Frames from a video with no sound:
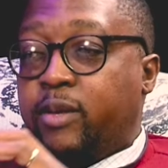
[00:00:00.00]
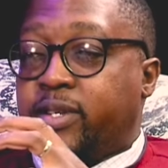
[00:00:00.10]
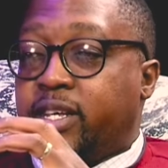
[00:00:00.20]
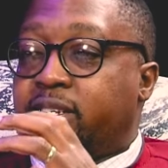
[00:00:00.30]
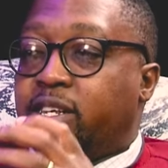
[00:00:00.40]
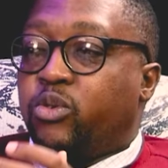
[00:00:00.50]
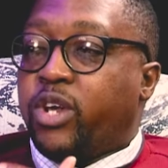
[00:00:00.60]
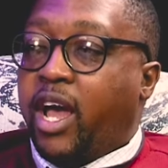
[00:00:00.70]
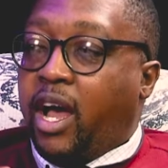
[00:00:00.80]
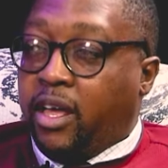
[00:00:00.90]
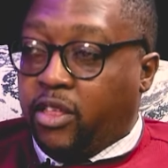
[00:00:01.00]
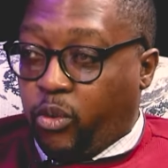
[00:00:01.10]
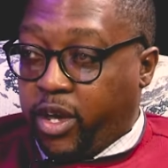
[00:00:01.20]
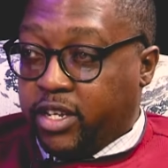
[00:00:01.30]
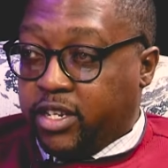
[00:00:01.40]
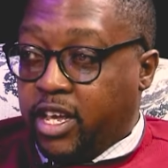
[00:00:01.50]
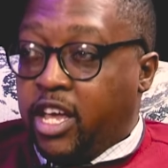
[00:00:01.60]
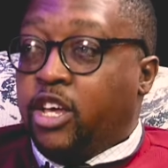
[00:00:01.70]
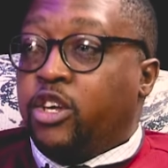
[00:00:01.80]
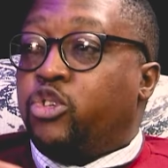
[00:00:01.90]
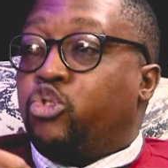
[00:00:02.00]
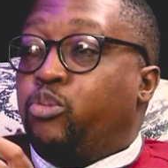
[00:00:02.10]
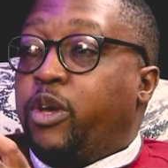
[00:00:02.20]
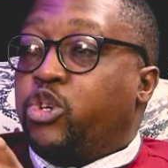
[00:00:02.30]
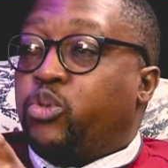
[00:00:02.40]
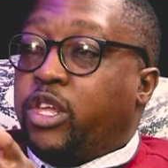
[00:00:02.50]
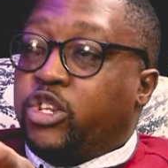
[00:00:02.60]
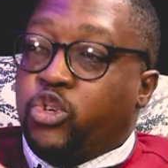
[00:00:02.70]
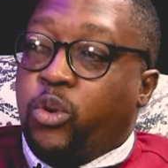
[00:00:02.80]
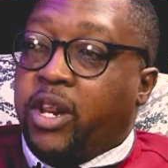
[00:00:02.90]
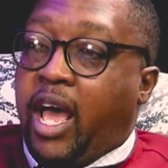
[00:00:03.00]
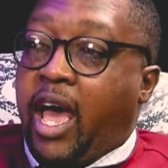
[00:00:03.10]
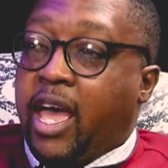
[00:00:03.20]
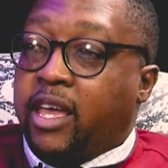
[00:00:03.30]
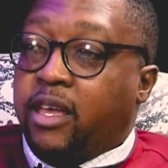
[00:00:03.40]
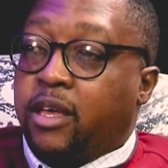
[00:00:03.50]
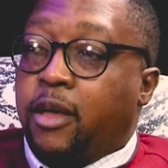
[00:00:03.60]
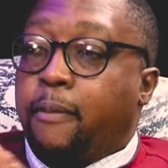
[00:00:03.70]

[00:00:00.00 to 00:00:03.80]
let me say, Satan will try other ways to make sure that you and I